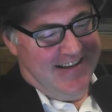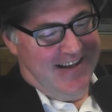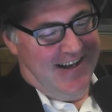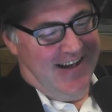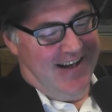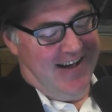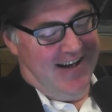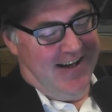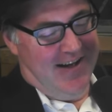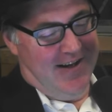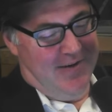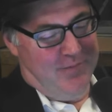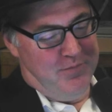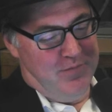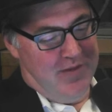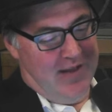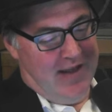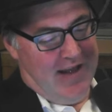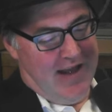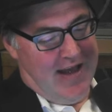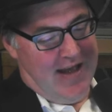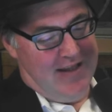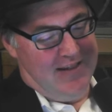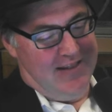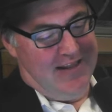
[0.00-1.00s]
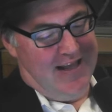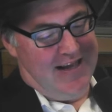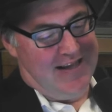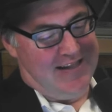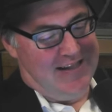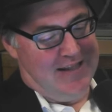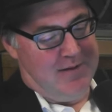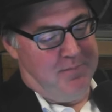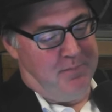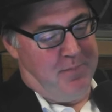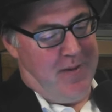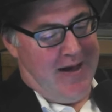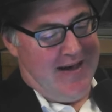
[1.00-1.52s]
And
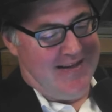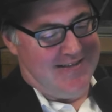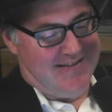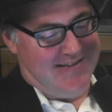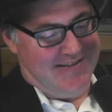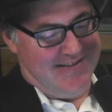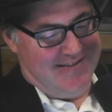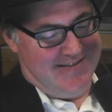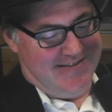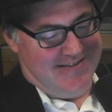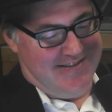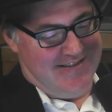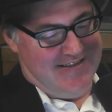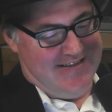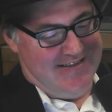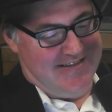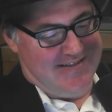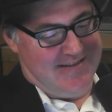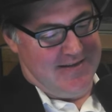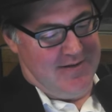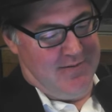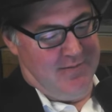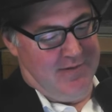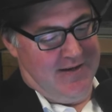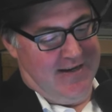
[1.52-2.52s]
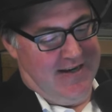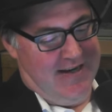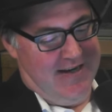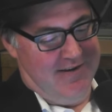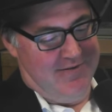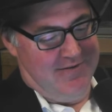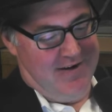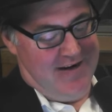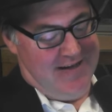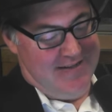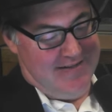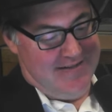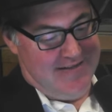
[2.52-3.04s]
luckily Bassett sees them and he
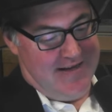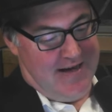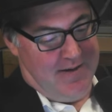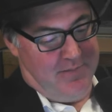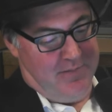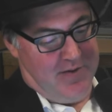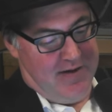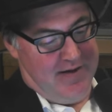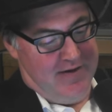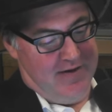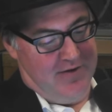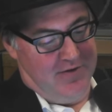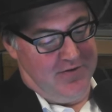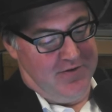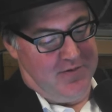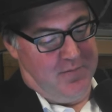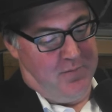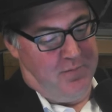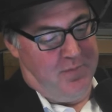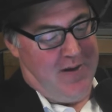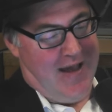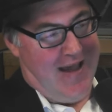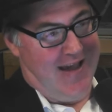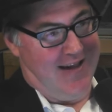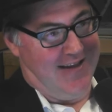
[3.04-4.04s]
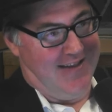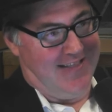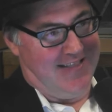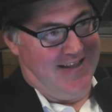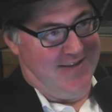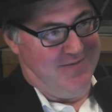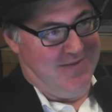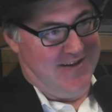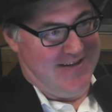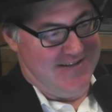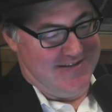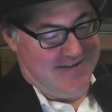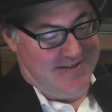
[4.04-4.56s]
runs up, and on the bank
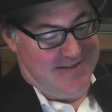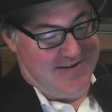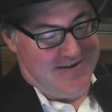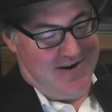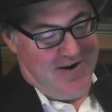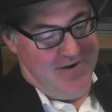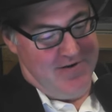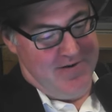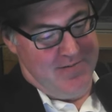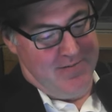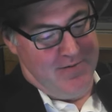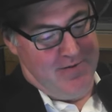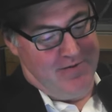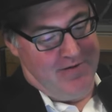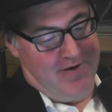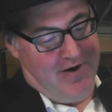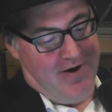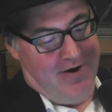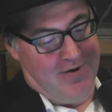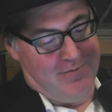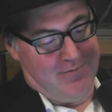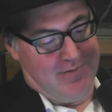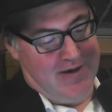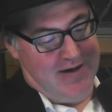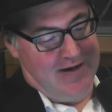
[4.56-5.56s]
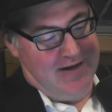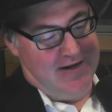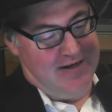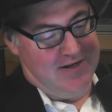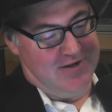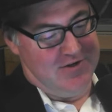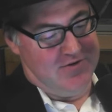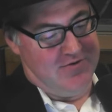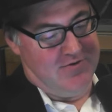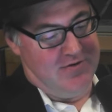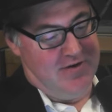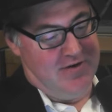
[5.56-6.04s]
they manage to throw him a rope, and he